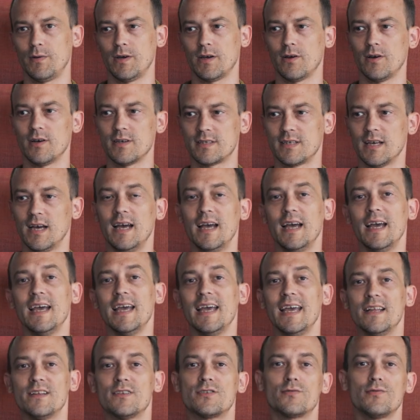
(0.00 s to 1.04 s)
because
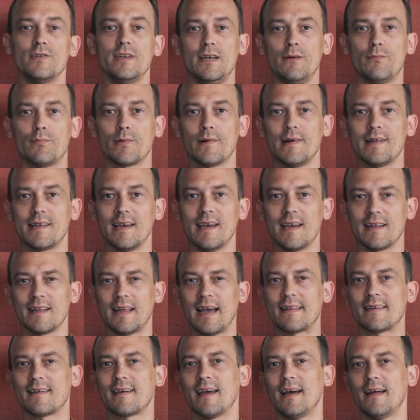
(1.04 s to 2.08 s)
in three D printing
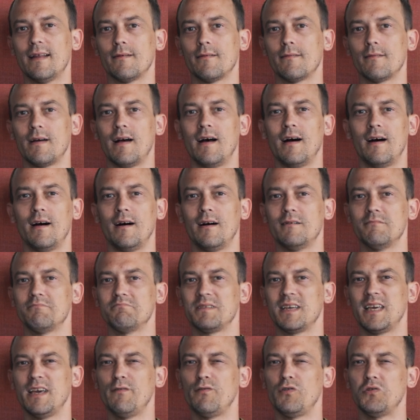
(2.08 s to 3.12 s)
that can uh,
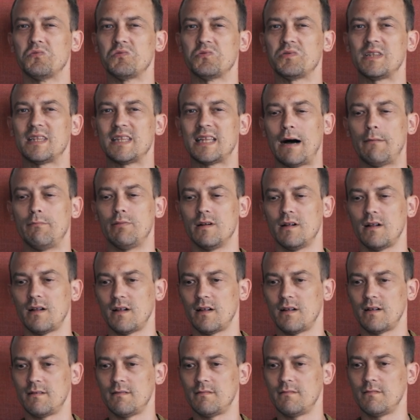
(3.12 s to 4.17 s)
give you
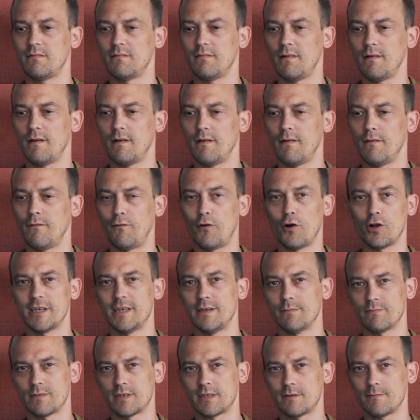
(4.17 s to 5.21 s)
double
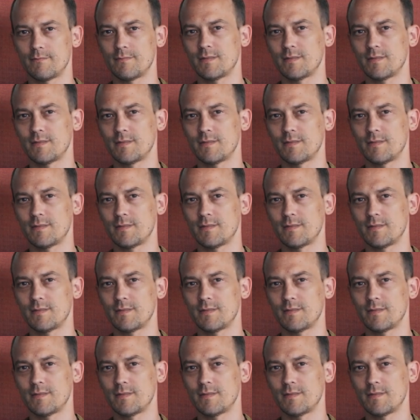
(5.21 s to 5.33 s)
volumes.